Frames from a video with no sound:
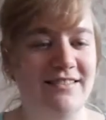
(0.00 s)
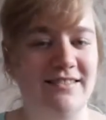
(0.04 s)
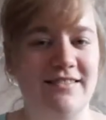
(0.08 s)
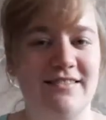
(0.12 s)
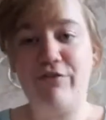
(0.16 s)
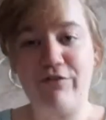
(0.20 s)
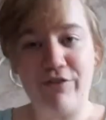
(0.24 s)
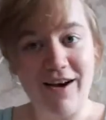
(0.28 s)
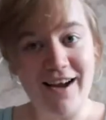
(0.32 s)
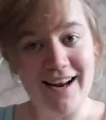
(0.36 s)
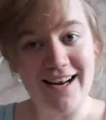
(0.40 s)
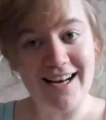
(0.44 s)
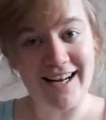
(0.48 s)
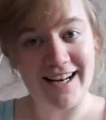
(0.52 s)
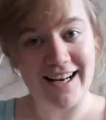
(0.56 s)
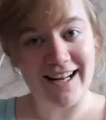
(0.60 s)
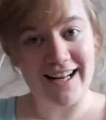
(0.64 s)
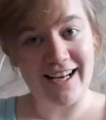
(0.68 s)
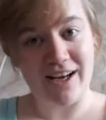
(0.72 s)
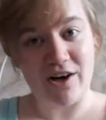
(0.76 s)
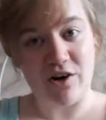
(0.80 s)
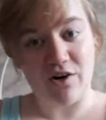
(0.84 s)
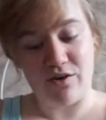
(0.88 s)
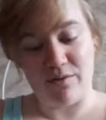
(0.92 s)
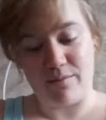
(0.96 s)

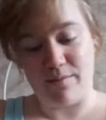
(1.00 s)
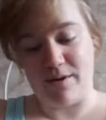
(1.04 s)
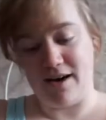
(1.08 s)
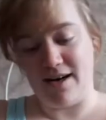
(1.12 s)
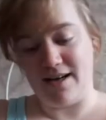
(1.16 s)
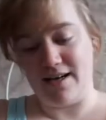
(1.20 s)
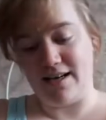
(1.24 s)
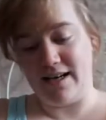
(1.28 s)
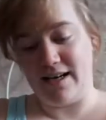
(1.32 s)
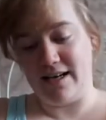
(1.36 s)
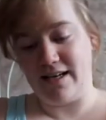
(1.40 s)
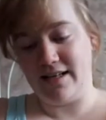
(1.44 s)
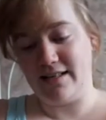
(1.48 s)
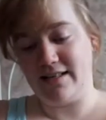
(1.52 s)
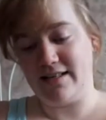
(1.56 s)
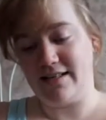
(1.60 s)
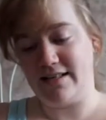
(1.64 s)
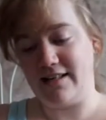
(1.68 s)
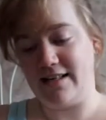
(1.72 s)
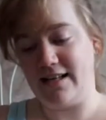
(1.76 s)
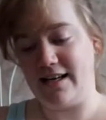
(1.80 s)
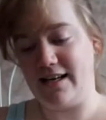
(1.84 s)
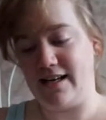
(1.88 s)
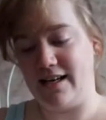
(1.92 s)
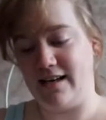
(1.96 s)
Finally on my
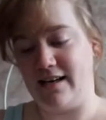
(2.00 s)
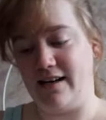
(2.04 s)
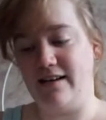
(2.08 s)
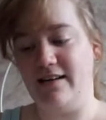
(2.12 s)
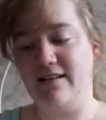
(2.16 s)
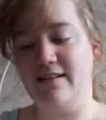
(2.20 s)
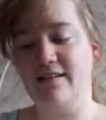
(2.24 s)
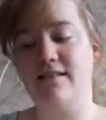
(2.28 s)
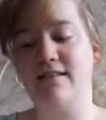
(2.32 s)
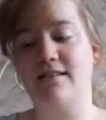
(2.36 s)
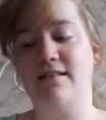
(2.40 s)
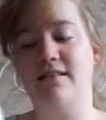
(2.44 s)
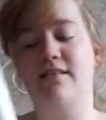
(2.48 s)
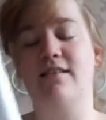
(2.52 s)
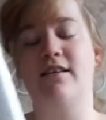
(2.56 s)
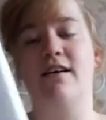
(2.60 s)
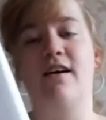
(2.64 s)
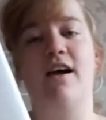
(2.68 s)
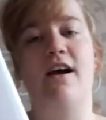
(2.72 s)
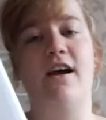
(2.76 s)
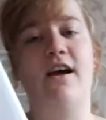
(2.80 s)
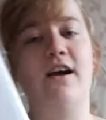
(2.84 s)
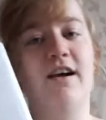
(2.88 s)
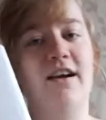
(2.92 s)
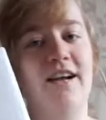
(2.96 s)
list is
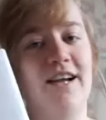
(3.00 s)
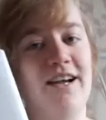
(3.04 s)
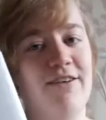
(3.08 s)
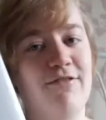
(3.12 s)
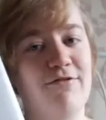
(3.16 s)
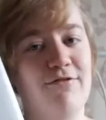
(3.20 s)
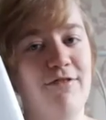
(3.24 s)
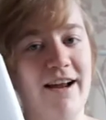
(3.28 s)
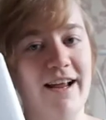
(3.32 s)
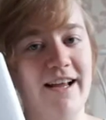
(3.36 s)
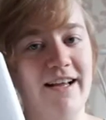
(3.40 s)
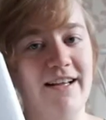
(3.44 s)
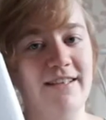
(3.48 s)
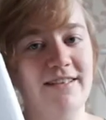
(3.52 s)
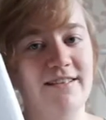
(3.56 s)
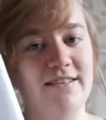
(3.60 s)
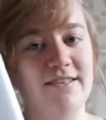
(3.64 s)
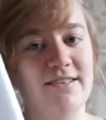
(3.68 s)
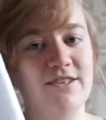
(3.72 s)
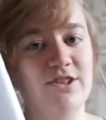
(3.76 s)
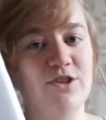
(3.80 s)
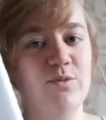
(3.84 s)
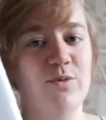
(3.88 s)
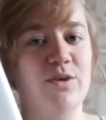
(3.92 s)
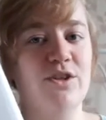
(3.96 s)

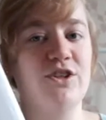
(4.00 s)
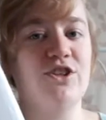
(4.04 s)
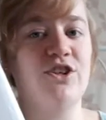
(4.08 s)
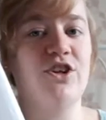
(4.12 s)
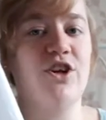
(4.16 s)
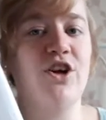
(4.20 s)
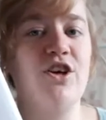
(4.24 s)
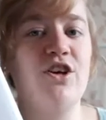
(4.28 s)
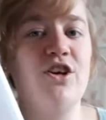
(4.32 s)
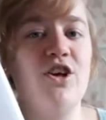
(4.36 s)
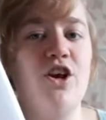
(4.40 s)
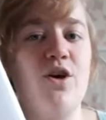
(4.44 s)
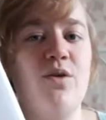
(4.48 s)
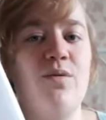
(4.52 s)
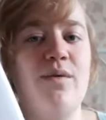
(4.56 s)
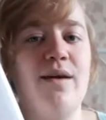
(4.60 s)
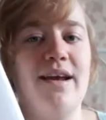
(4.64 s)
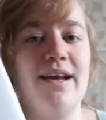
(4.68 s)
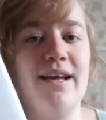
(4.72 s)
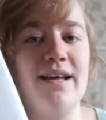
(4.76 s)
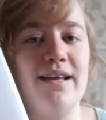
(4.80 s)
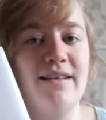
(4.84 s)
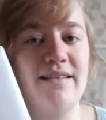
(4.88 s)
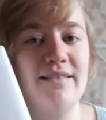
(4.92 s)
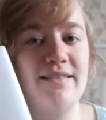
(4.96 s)
Erased, which I know
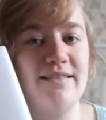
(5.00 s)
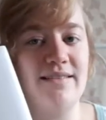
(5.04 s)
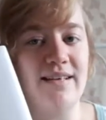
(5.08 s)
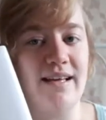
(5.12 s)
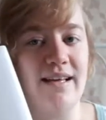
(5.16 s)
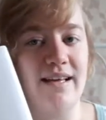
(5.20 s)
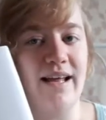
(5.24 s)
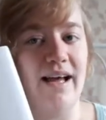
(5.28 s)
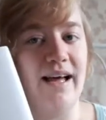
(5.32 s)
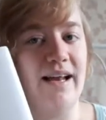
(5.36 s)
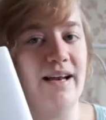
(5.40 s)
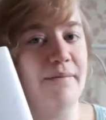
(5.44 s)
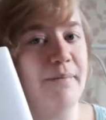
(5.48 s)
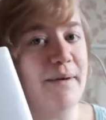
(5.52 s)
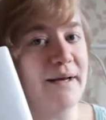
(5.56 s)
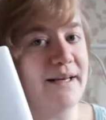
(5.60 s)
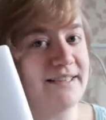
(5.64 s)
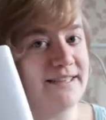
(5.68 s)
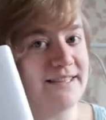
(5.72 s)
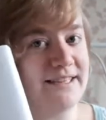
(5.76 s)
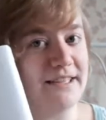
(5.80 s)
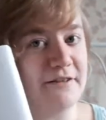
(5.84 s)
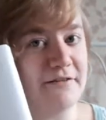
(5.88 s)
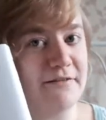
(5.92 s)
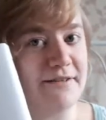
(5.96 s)
is an anime
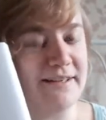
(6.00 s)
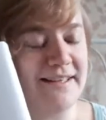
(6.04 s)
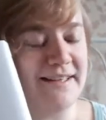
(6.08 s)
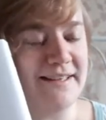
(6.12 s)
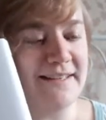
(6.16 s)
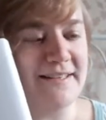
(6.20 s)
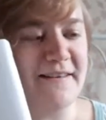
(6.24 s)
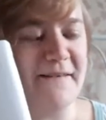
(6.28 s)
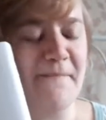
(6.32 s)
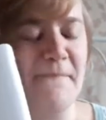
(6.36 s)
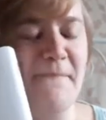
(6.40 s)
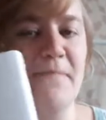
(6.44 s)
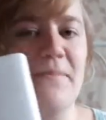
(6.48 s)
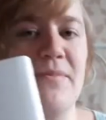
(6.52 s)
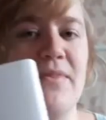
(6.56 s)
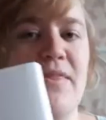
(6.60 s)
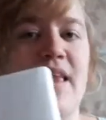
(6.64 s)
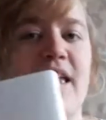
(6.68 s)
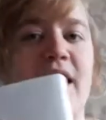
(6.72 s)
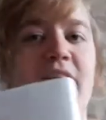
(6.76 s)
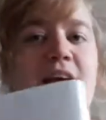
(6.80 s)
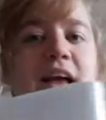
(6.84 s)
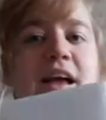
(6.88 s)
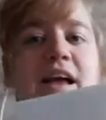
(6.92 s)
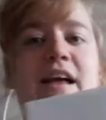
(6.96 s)
series.
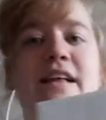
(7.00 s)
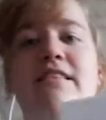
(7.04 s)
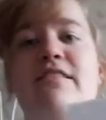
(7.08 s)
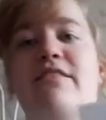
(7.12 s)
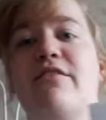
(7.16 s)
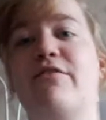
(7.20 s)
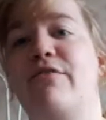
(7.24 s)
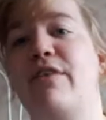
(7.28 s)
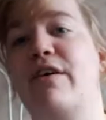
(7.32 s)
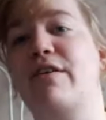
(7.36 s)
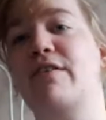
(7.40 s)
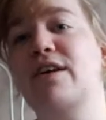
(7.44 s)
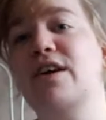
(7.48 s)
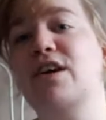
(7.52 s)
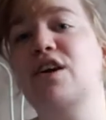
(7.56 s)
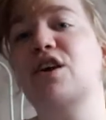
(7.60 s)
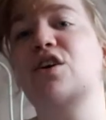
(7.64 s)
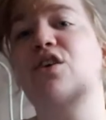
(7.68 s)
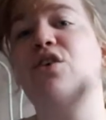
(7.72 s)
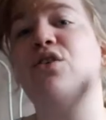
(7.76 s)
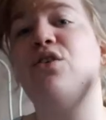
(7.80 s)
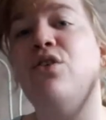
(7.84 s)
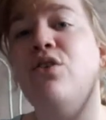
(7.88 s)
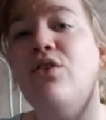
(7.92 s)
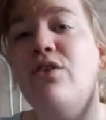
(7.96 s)
It's a very
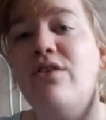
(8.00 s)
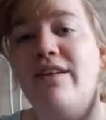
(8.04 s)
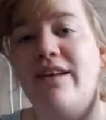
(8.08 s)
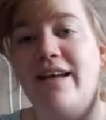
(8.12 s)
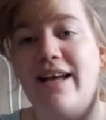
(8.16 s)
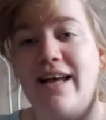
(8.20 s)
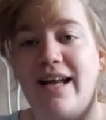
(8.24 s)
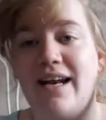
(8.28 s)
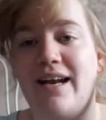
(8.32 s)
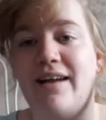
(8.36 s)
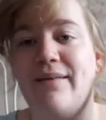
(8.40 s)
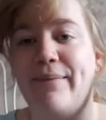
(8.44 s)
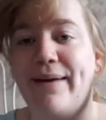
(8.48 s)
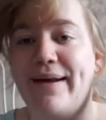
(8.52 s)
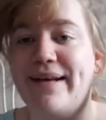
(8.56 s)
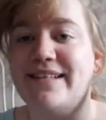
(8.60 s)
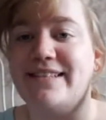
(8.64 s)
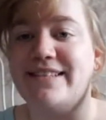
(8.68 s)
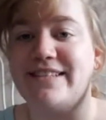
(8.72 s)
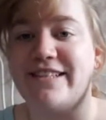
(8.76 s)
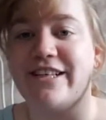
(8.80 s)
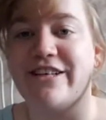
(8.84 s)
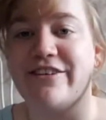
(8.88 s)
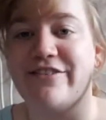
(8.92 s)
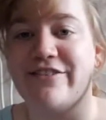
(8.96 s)
good anime
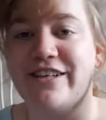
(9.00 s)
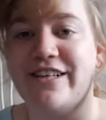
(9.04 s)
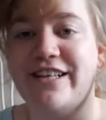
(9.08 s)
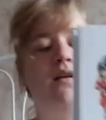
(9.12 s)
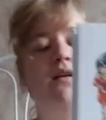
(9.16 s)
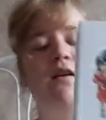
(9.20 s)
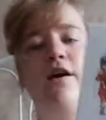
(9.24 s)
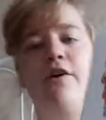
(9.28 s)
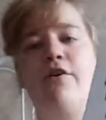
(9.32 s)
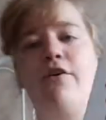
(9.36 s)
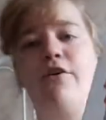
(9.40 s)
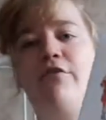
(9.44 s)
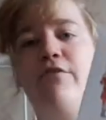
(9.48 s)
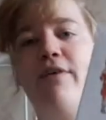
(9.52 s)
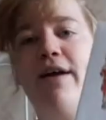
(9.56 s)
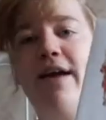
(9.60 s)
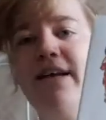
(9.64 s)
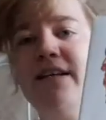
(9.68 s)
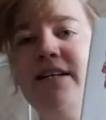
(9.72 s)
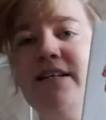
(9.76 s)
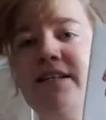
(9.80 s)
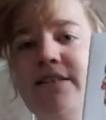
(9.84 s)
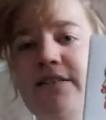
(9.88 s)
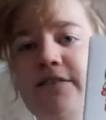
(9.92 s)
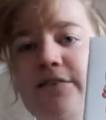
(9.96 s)
series. Now,
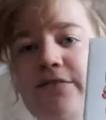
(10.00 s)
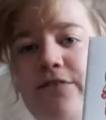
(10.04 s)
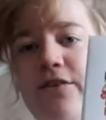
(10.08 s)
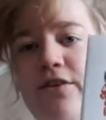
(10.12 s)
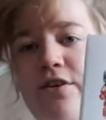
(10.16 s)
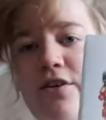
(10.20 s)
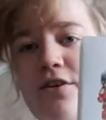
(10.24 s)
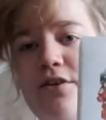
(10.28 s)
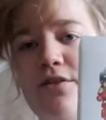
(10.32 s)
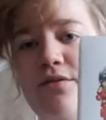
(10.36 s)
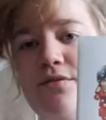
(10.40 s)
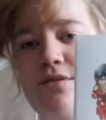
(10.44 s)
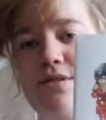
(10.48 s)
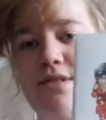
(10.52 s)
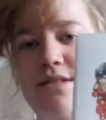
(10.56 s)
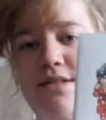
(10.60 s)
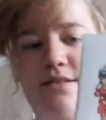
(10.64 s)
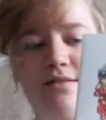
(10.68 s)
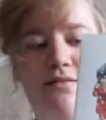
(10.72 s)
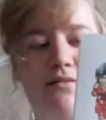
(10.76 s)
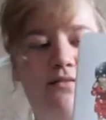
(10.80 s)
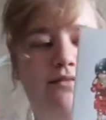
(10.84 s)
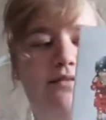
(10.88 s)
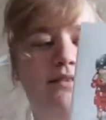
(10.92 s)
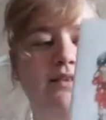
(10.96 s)
Erased follows
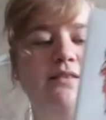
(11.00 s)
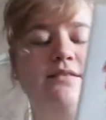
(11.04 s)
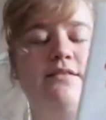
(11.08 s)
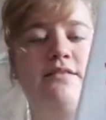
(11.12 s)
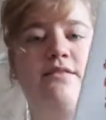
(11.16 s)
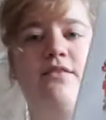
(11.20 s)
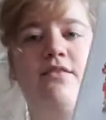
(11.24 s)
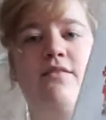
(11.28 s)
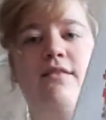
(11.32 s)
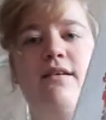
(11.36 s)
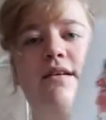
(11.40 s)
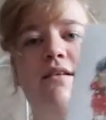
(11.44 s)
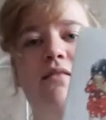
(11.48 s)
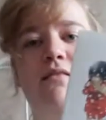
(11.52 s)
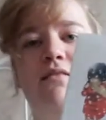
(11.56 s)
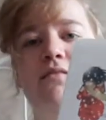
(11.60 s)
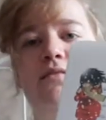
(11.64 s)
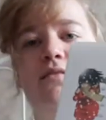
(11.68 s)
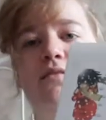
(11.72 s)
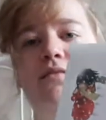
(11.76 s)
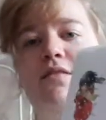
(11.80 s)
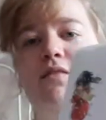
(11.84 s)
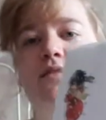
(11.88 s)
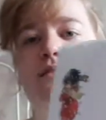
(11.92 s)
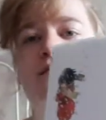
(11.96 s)
this girl, and
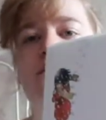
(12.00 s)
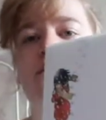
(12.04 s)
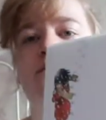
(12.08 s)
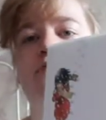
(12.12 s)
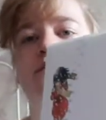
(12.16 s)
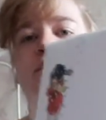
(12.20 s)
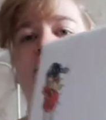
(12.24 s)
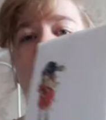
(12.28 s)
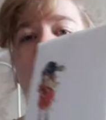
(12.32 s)
because it's on the